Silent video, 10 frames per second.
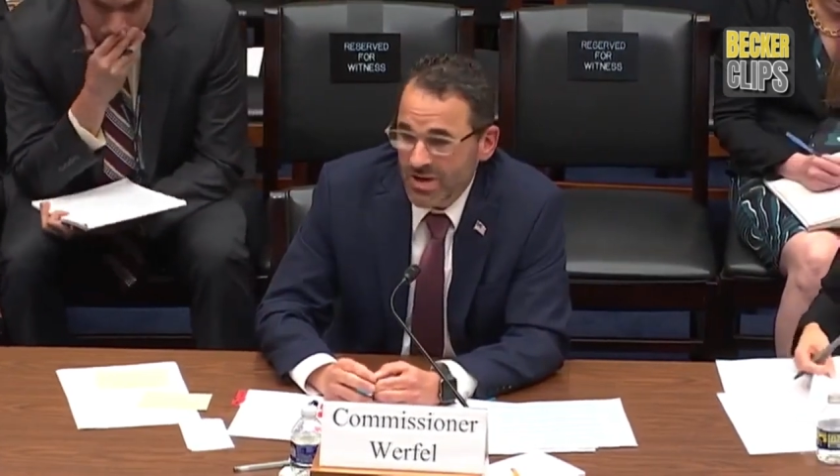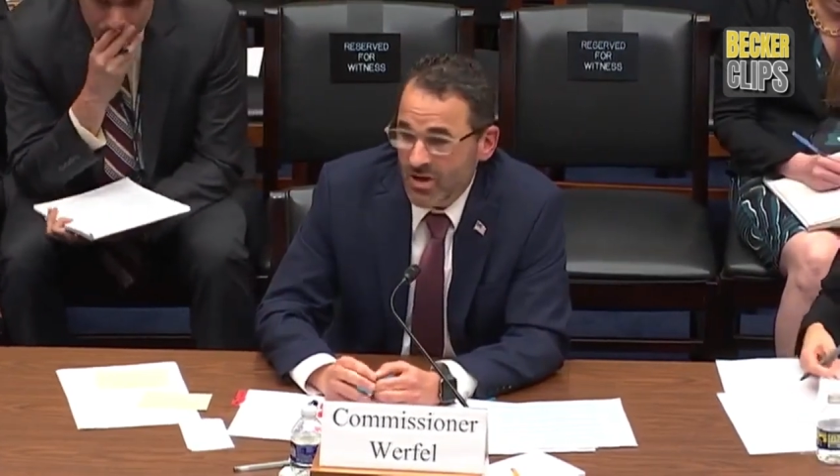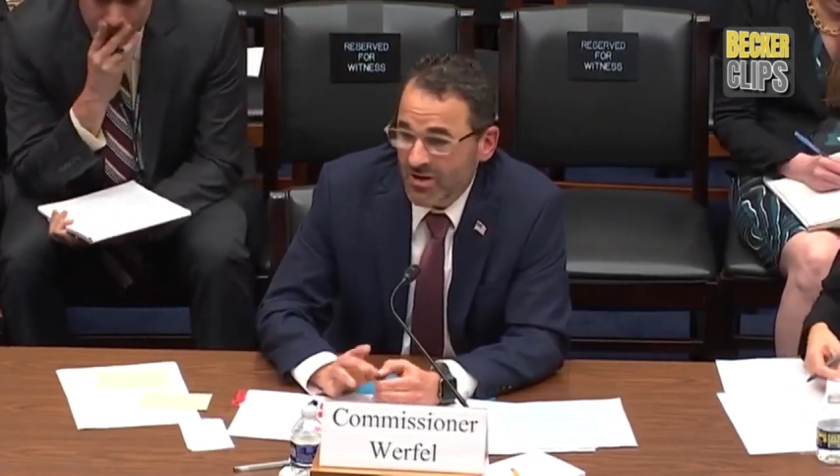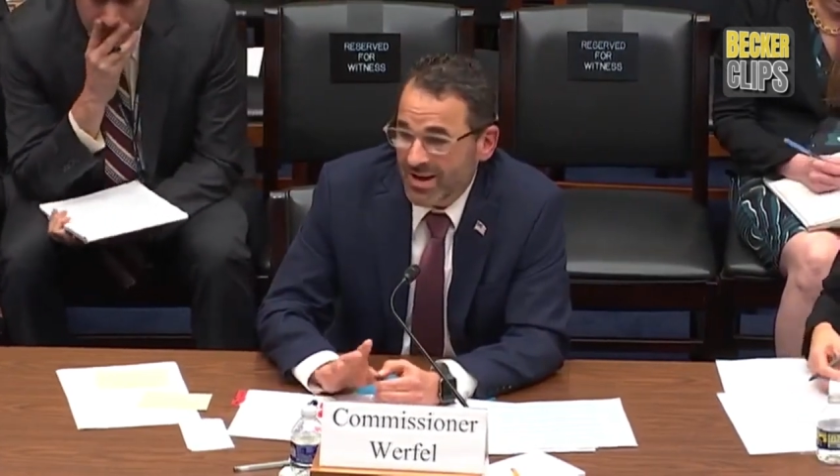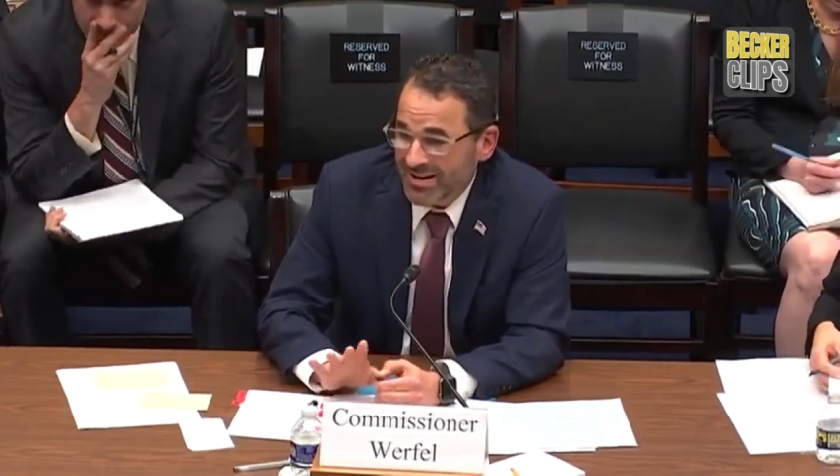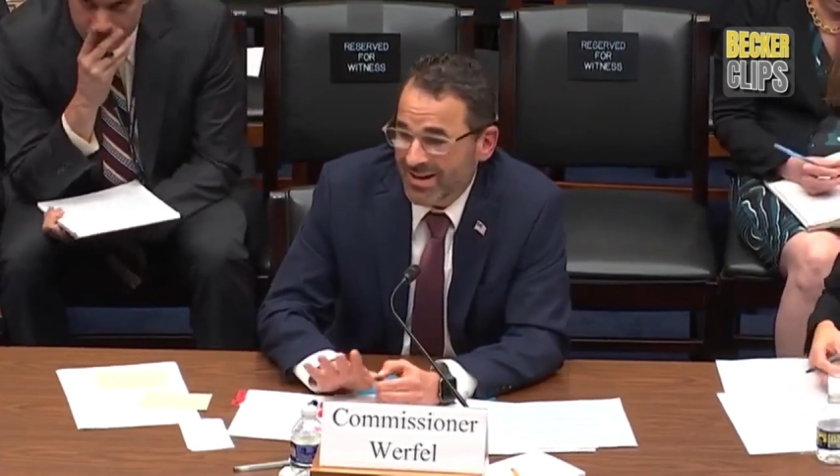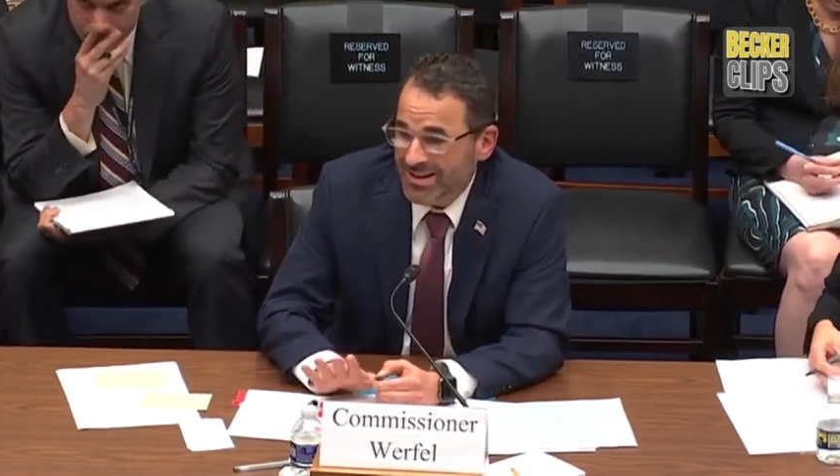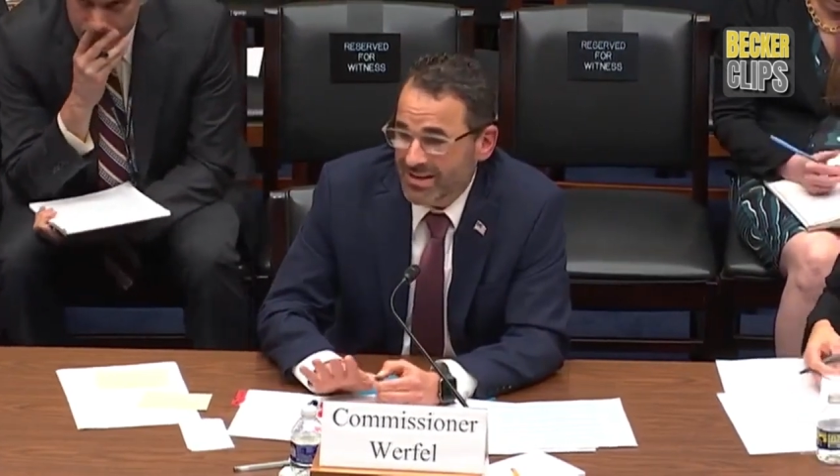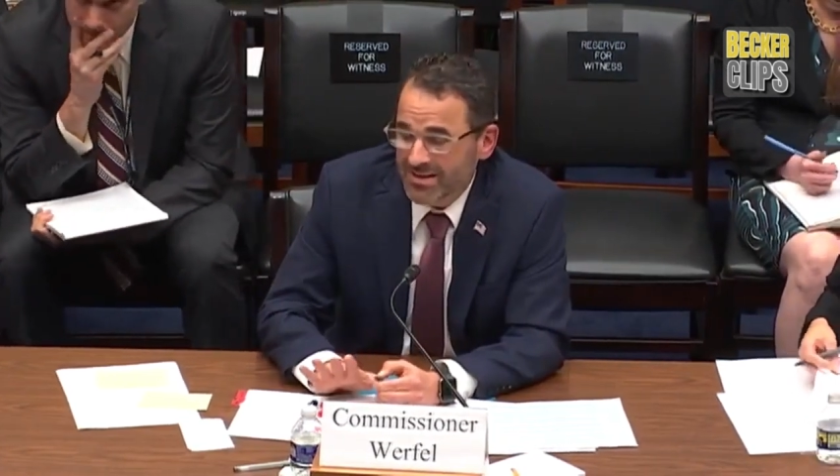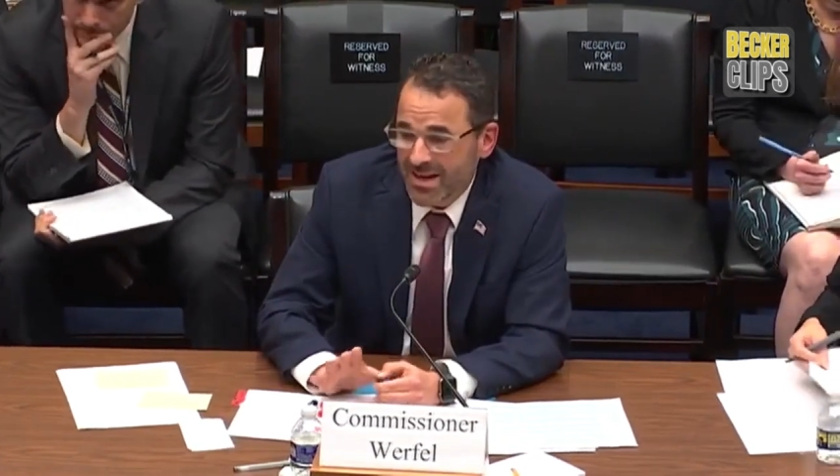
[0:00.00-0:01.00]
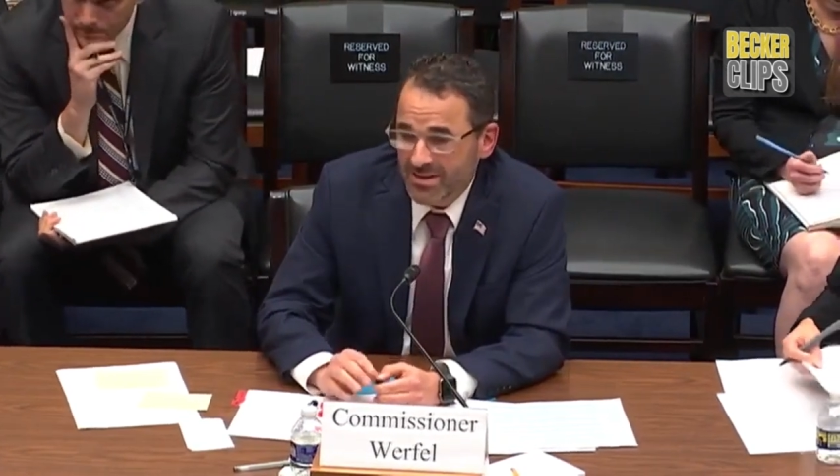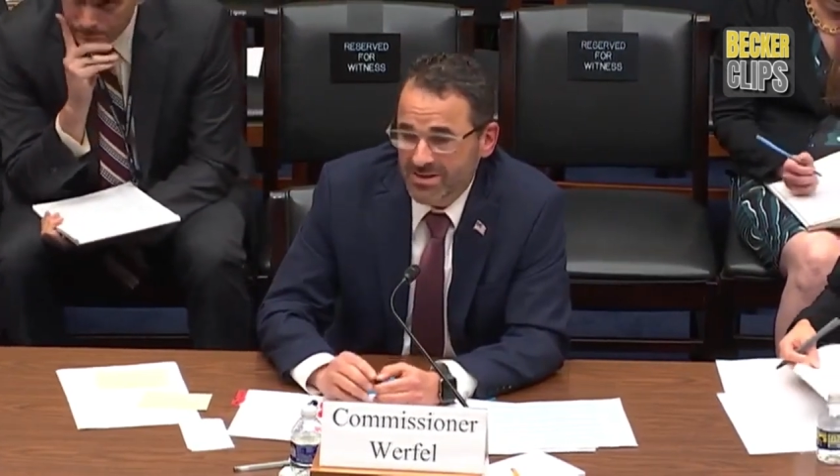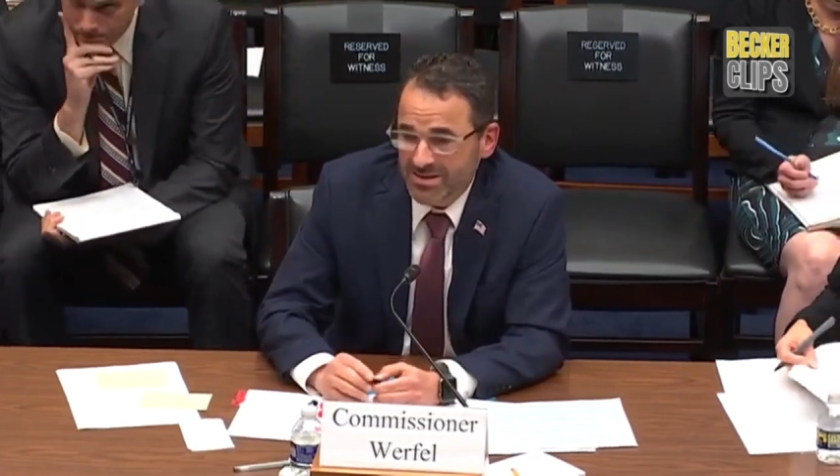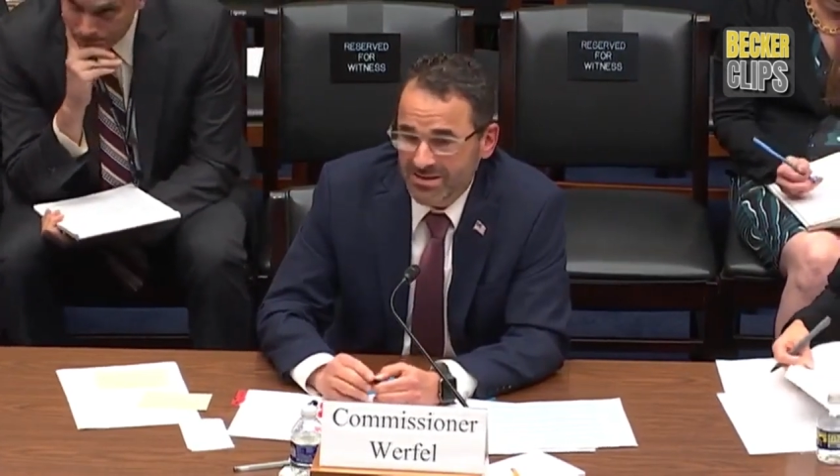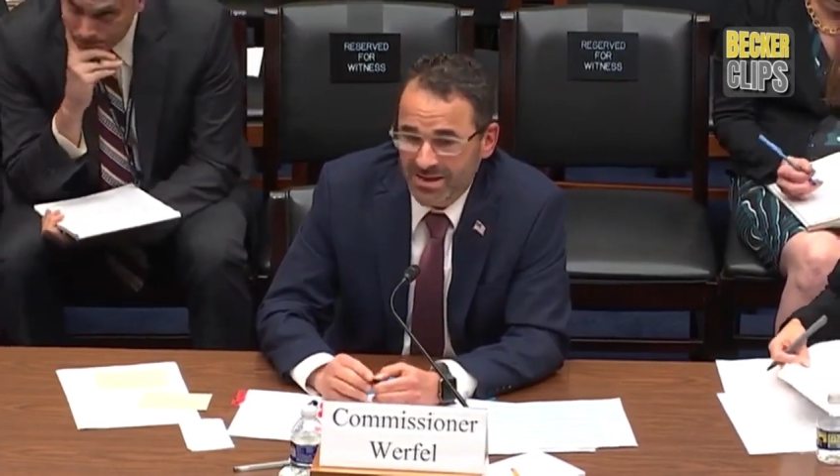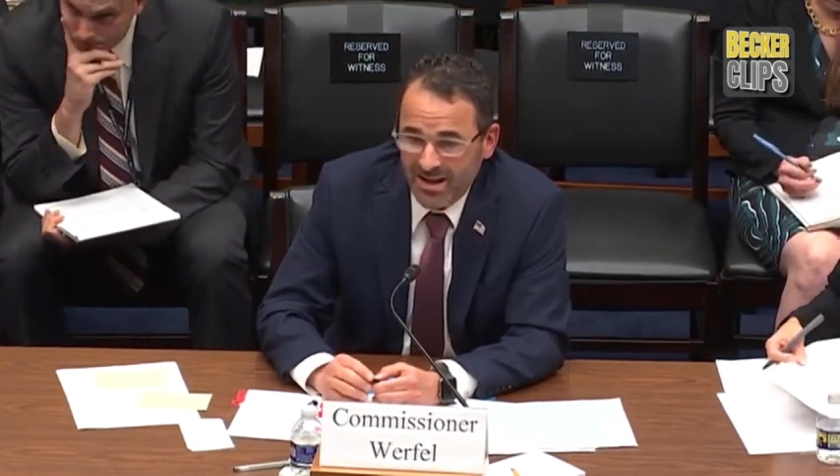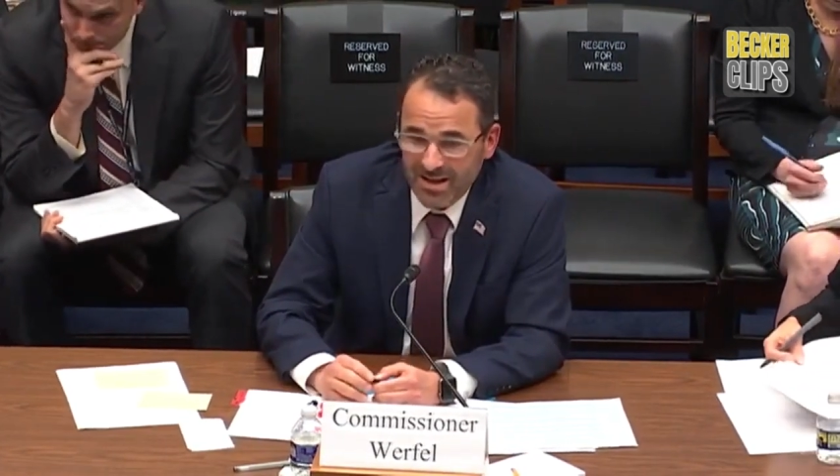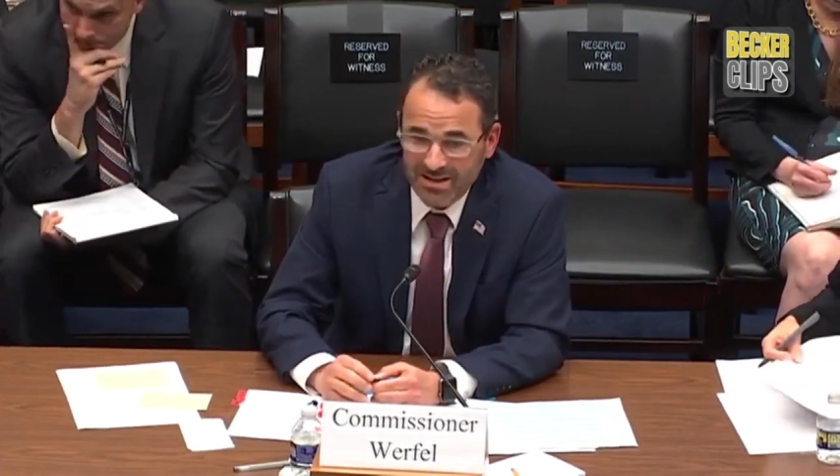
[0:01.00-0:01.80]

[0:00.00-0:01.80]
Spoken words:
We are at 90,000 today,